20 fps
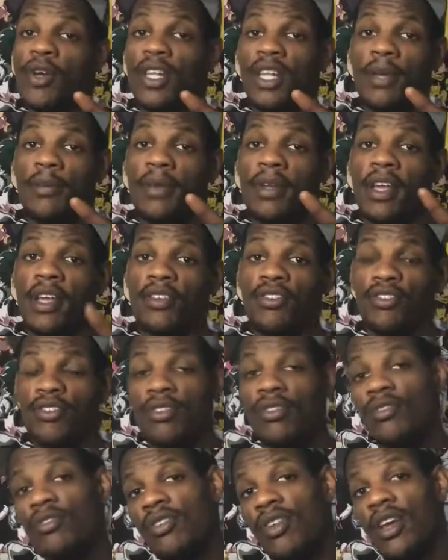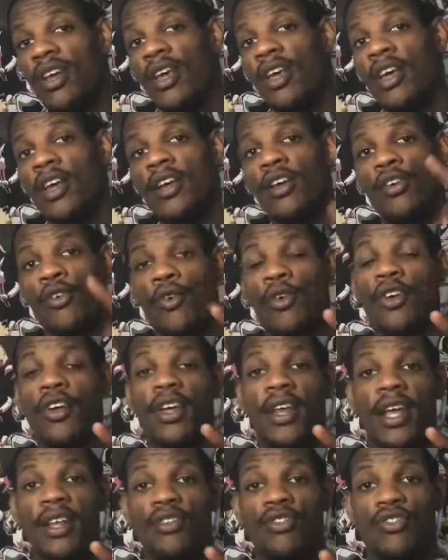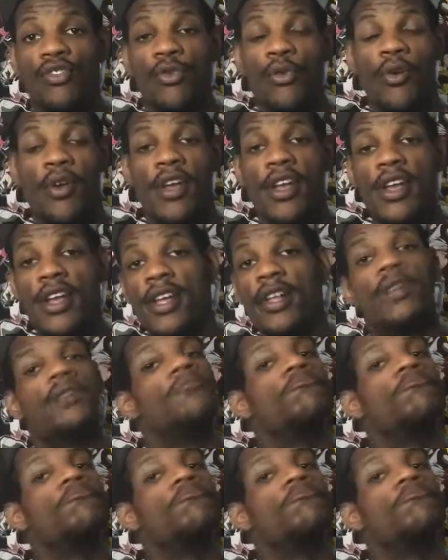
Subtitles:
eliminations, Krillin has 3.